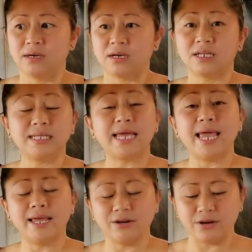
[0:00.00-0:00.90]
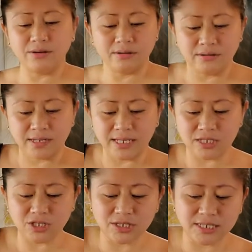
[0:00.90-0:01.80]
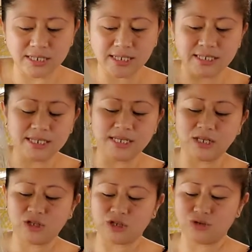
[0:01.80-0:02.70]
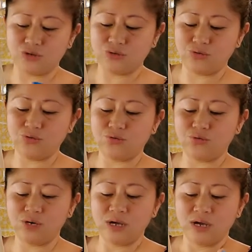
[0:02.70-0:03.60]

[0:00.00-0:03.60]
container, it's just easy to